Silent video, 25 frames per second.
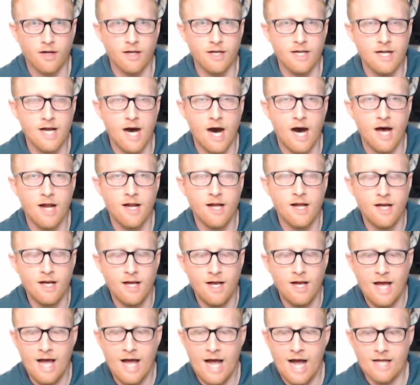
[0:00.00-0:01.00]
and not
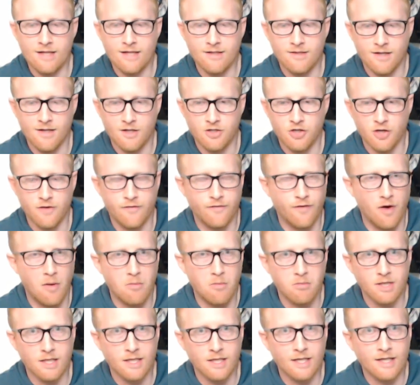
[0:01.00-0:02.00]
had such a
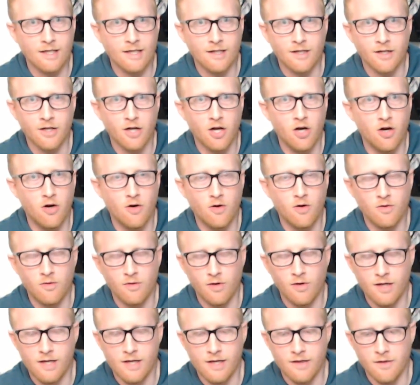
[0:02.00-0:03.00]
fumbling, you know,
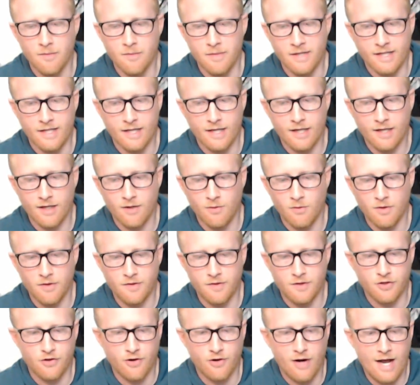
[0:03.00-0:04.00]
in the beginning with
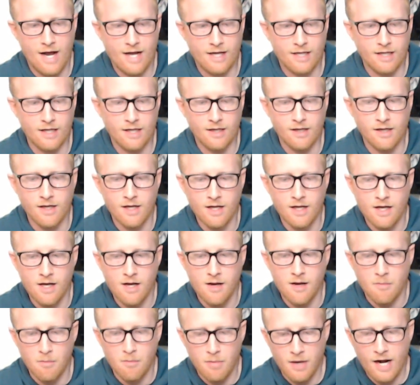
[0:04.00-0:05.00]
the tracking.
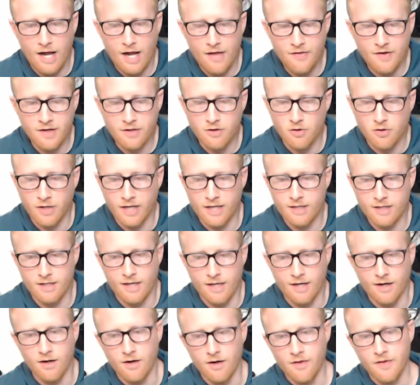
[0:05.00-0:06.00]
But I think they'll get
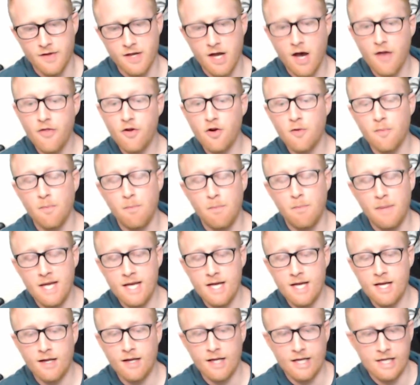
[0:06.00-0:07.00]
there. The other
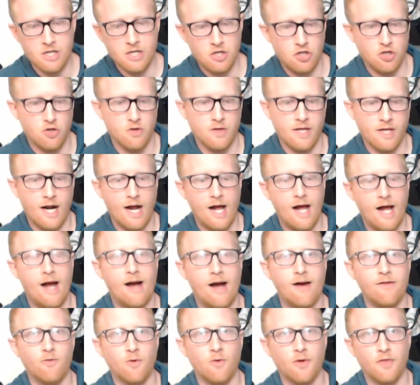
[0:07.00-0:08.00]
big issue that I
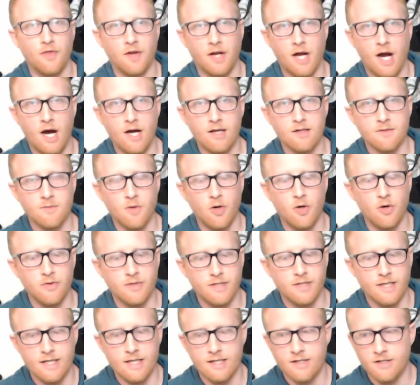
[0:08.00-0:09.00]
have with the
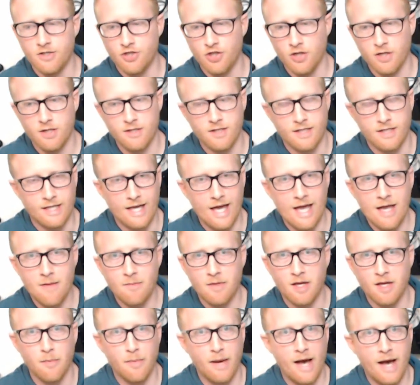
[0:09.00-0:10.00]
Cosmos is just game
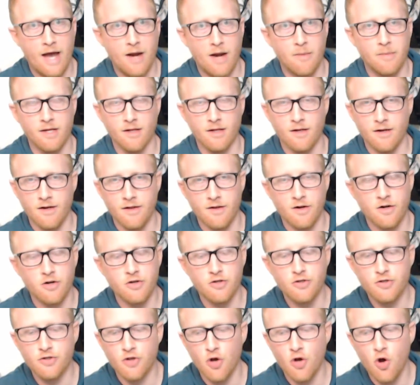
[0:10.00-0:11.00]
compatibility. There are
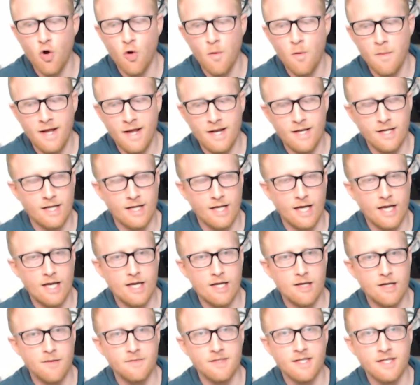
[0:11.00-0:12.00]
so many
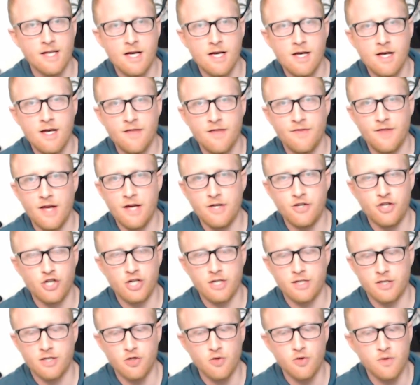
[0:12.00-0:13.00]
games that
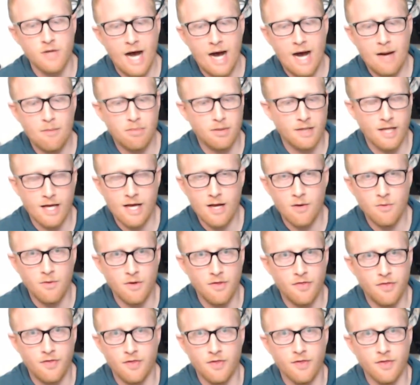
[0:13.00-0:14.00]
just do not play
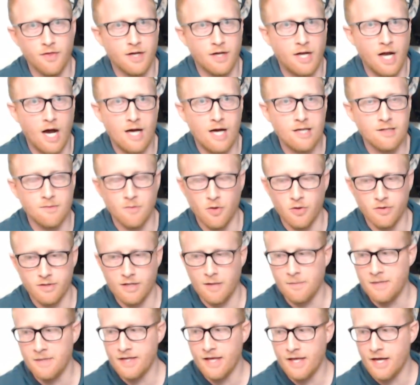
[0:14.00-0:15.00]
with the Cosmos.
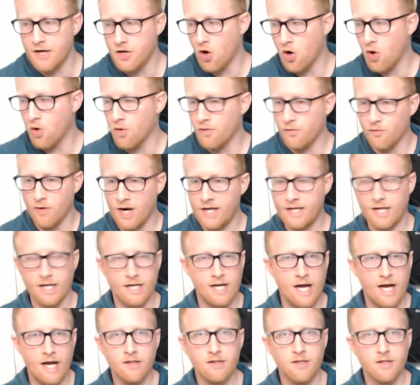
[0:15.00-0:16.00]
I mean, they don't
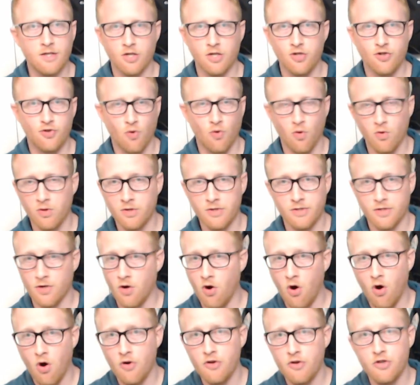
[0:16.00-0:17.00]
recognize the controllers at
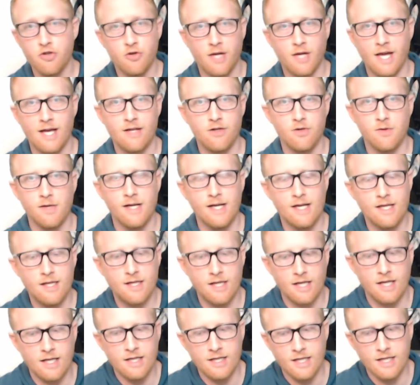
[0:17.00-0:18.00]
all. You can't do
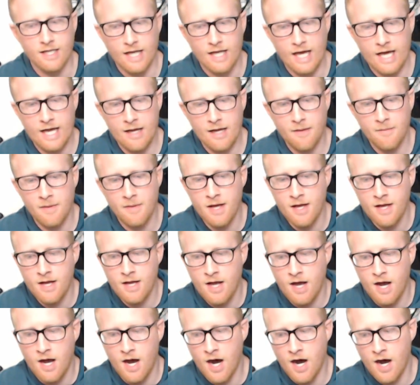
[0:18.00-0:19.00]
anything in the game.
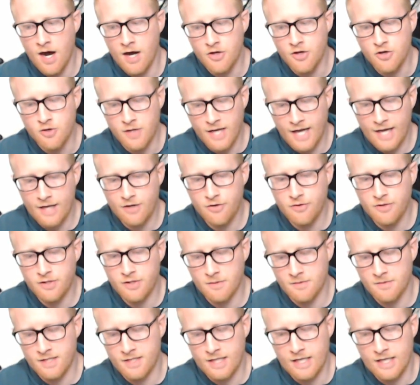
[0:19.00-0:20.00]
You can do
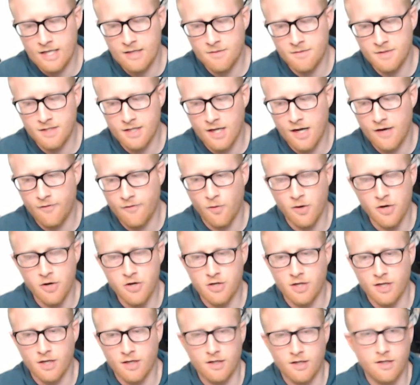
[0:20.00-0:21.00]
some Steam stuff where you
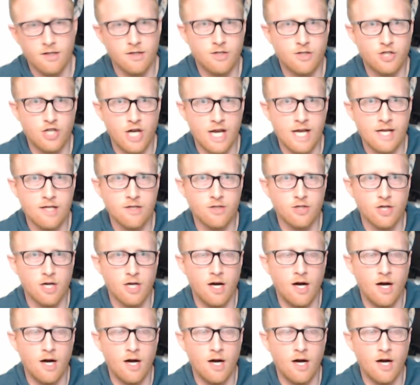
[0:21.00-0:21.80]
can change